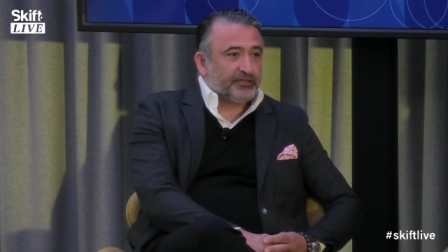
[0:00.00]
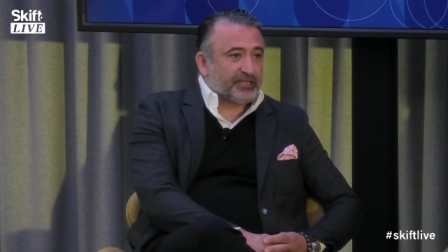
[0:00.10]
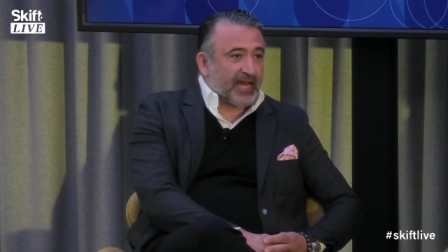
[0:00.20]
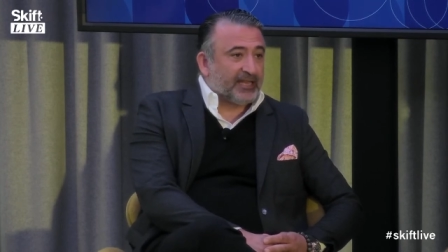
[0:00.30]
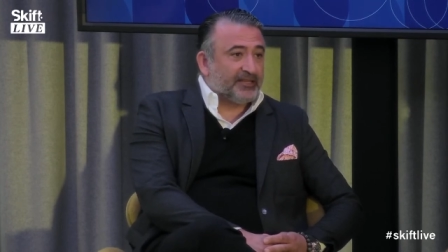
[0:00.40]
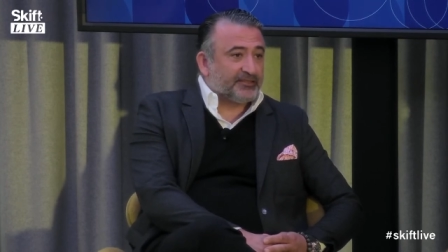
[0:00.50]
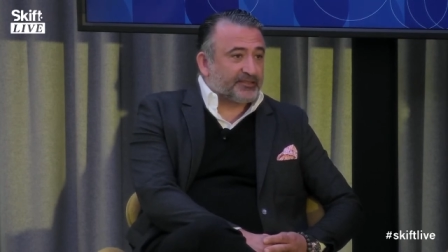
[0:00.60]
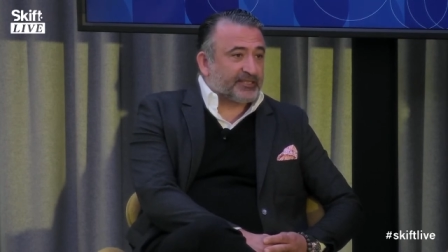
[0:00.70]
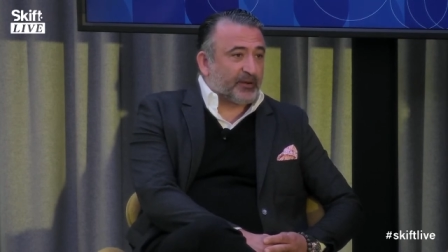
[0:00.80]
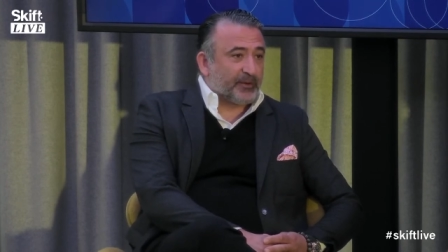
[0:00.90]

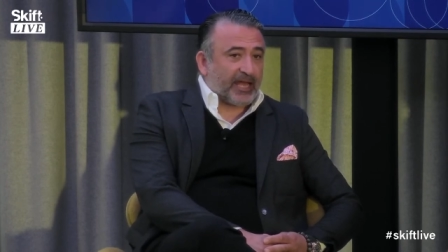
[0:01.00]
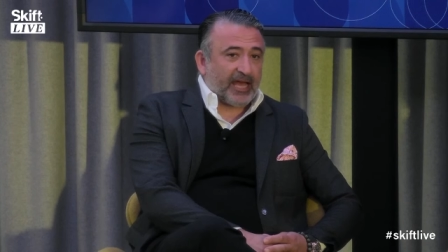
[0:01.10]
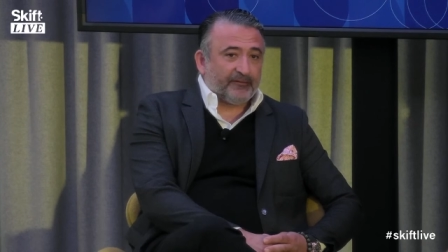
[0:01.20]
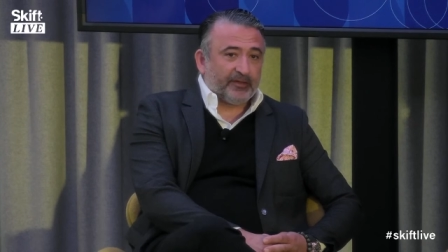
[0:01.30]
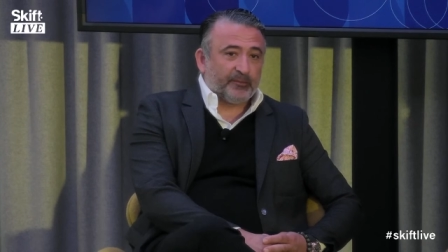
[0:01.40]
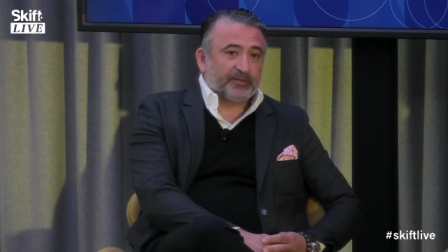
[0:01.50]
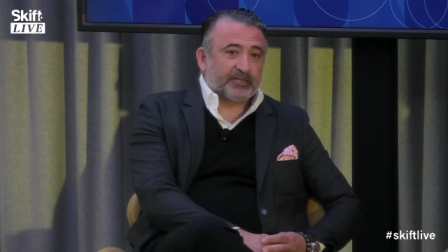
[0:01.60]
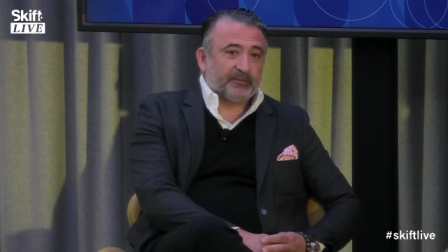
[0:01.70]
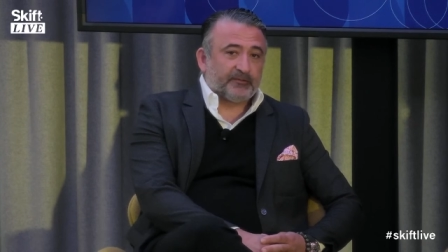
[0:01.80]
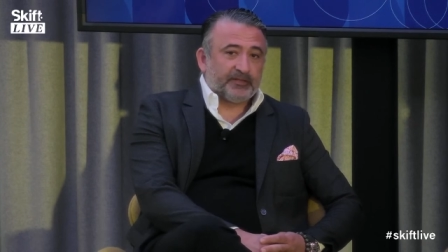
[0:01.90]
challenges that we're having with
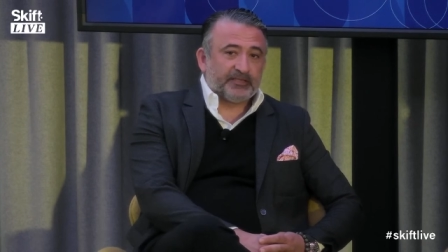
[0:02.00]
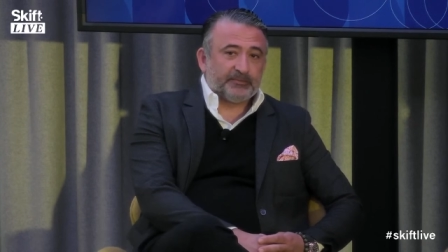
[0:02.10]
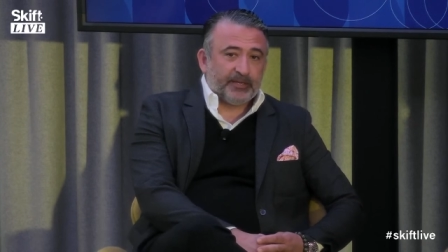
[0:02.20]
some of these